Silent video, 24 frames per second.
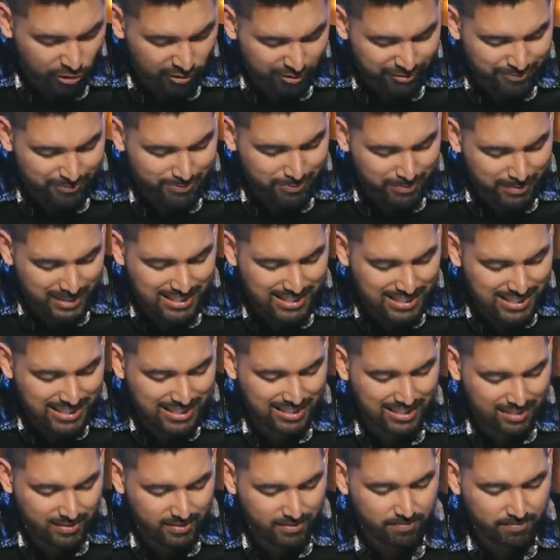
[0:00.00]
of
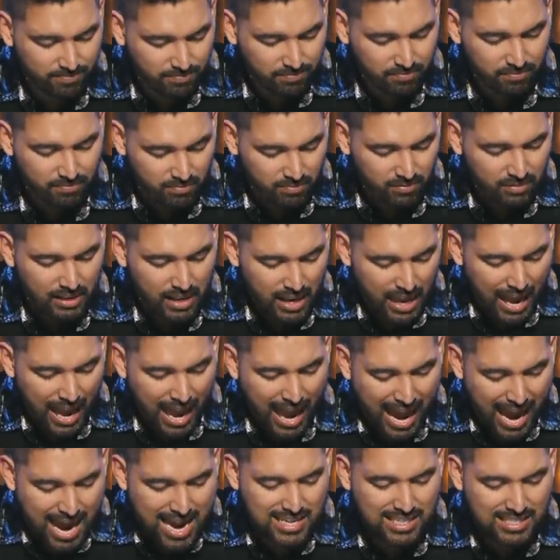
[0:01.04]
Midian
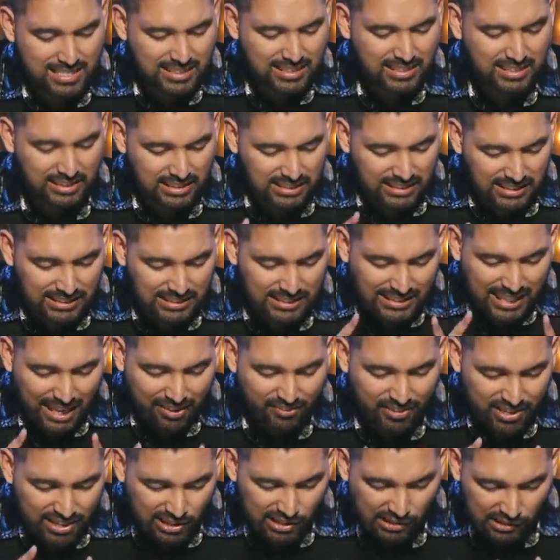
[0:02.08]
had
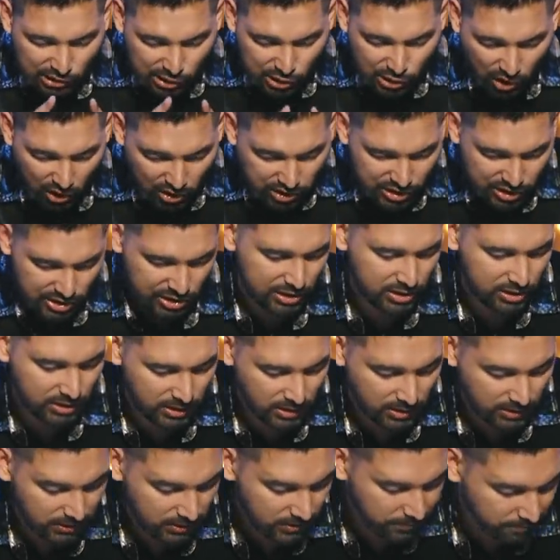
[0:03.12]
7
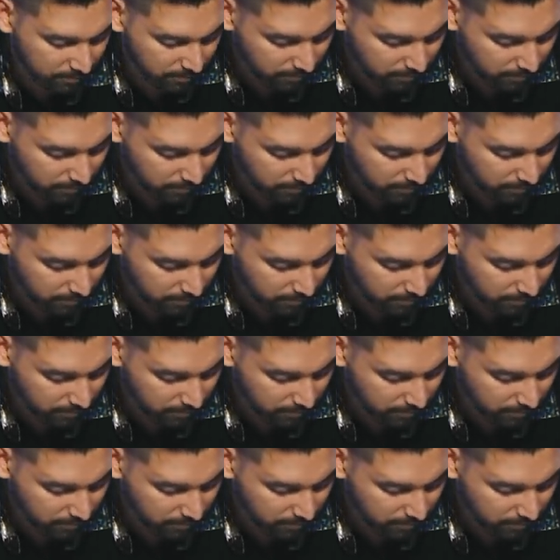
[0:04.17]
daughters,